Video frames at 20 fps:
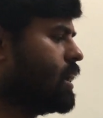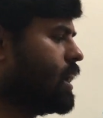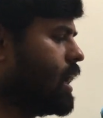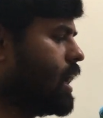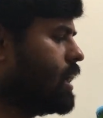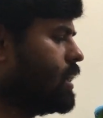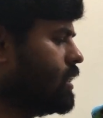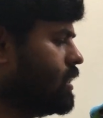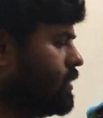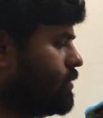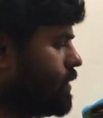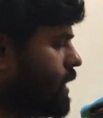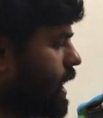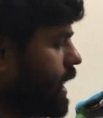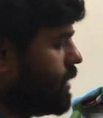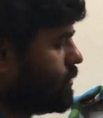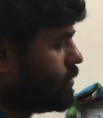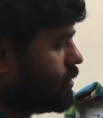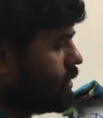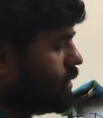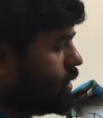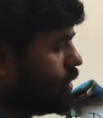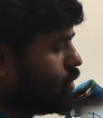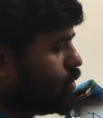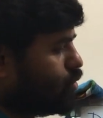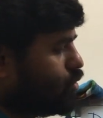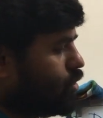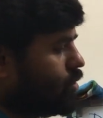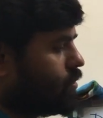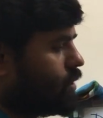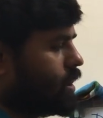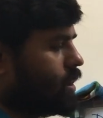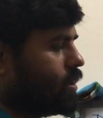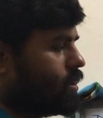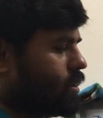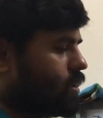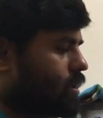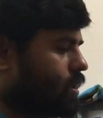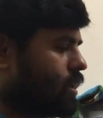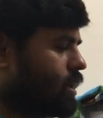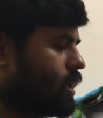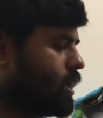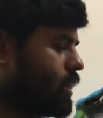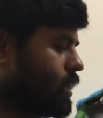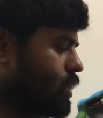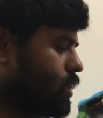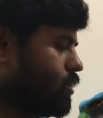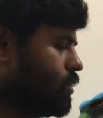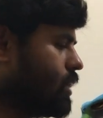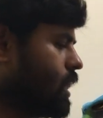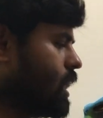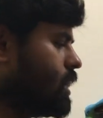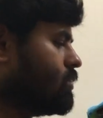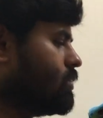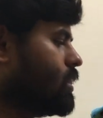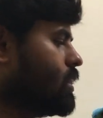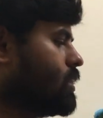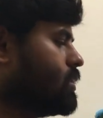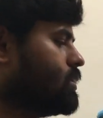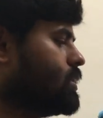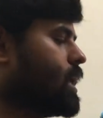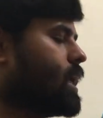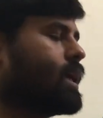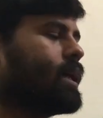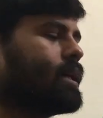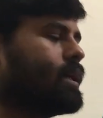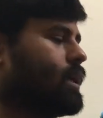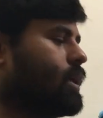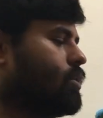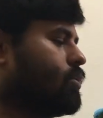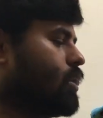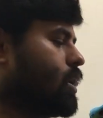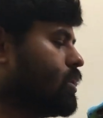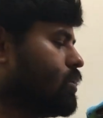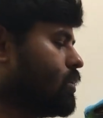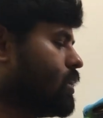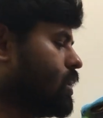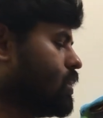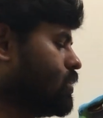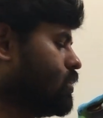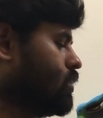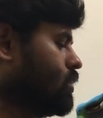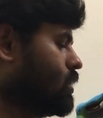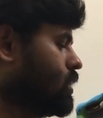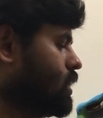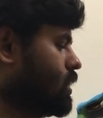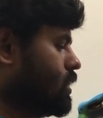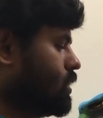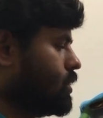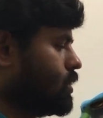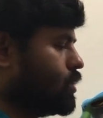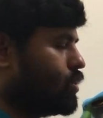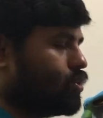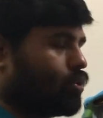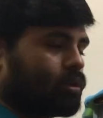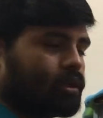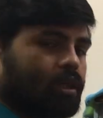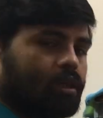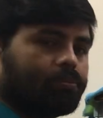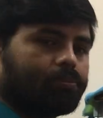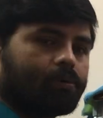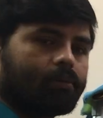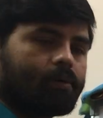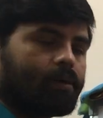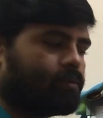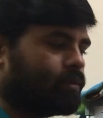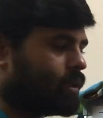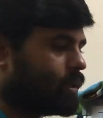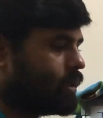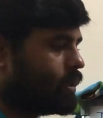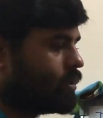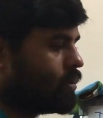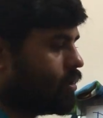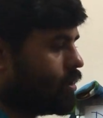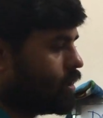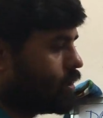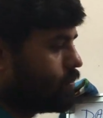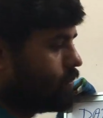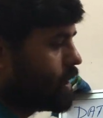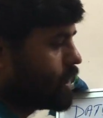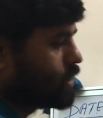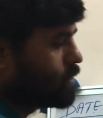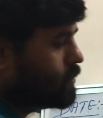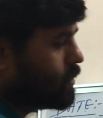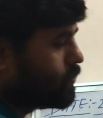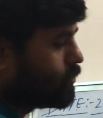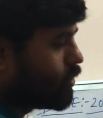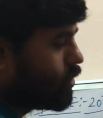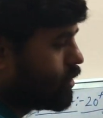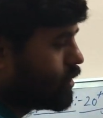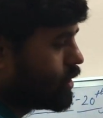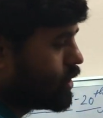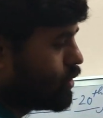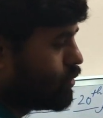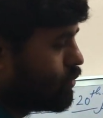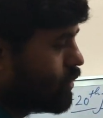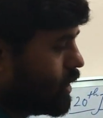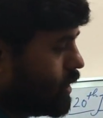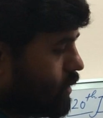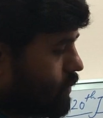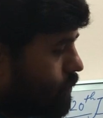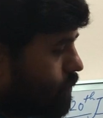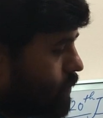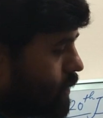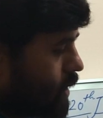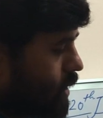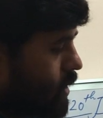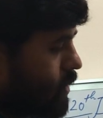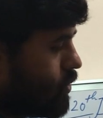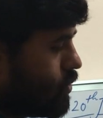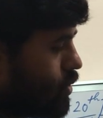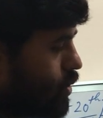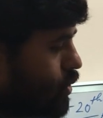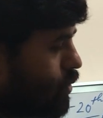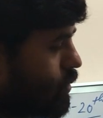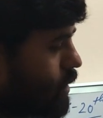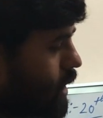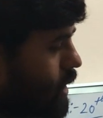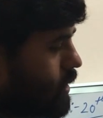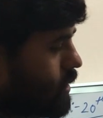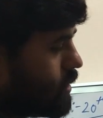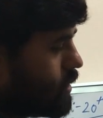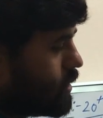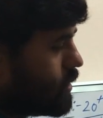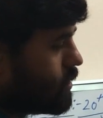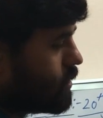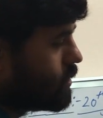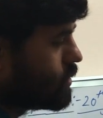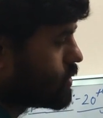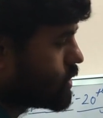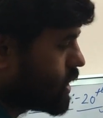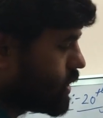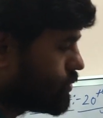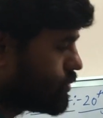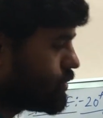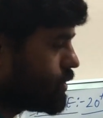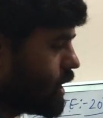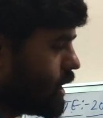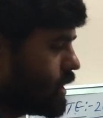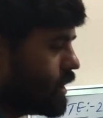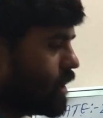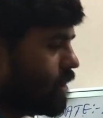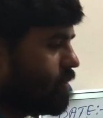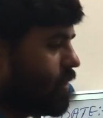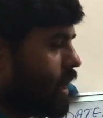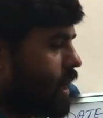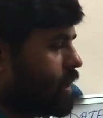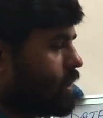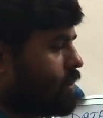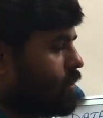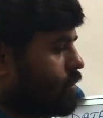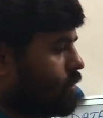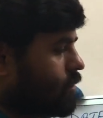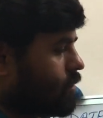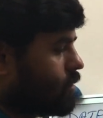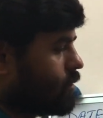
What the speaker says: and if I have only 2 event, you can directly, what you can do, total probability count, maximum count is 1. So you can subtract the value